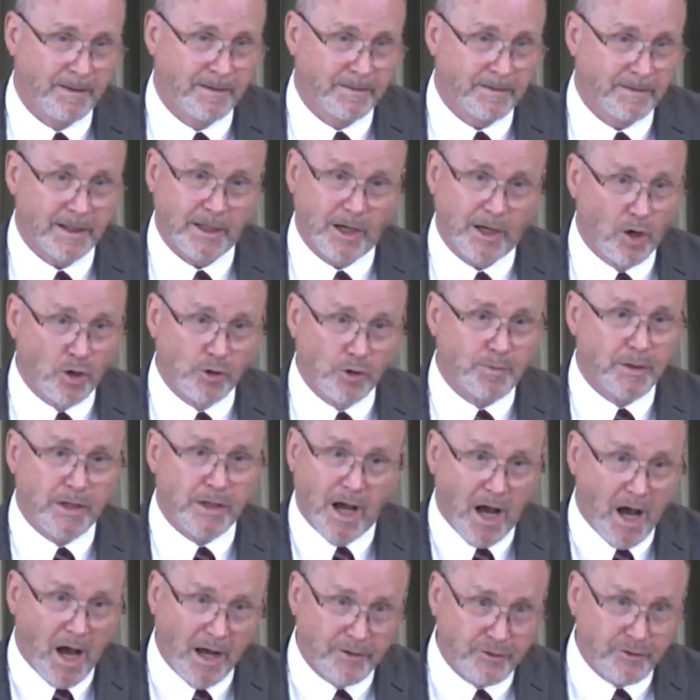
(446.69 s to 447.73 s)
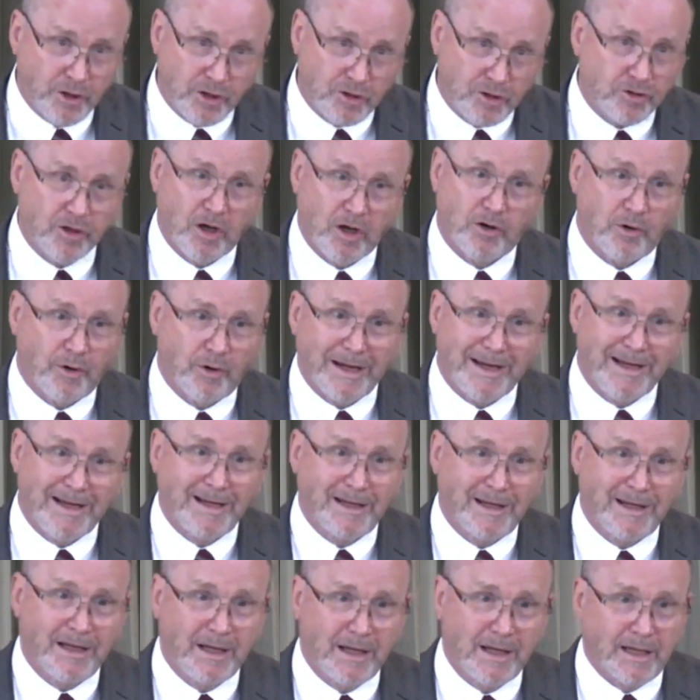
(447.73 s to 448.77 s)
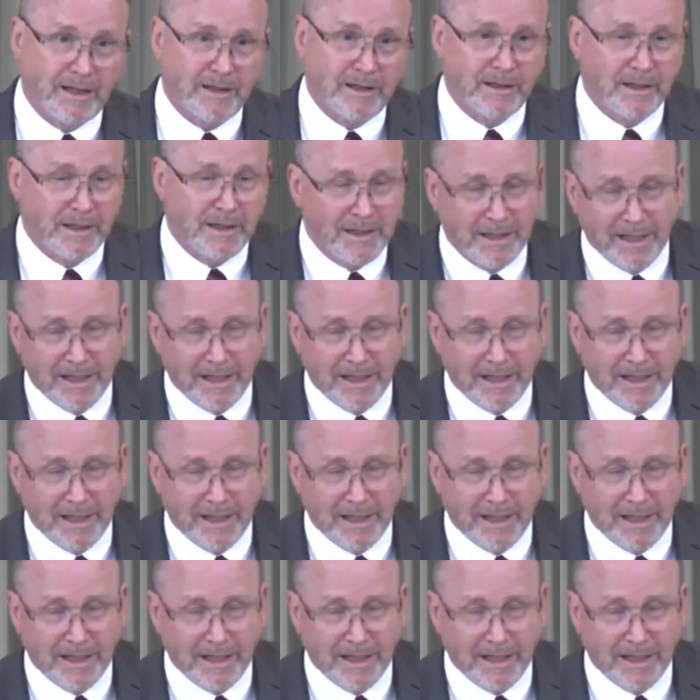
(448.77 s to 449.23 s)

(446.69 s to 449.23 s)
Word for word: that goes beyond just our eating and,